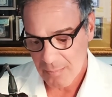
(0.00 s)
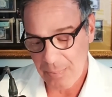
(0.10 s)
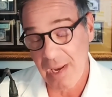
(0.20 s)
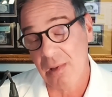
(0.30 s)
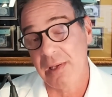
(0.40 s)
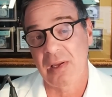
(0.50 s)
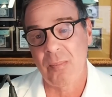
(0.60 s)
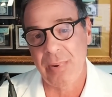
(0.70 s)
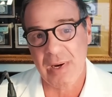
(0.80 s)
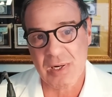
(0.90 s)
pale in
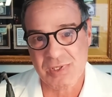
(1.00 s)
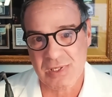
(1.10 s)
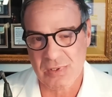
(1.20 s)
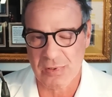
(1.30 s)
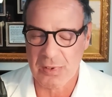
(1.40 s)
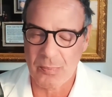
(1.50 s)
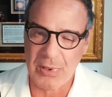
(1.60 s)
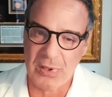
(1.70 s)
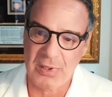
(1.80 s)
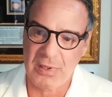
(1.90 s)
comparison to the
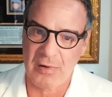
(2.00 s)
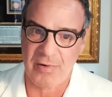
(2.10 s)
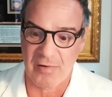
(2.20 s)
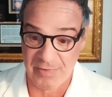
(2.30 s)
ability of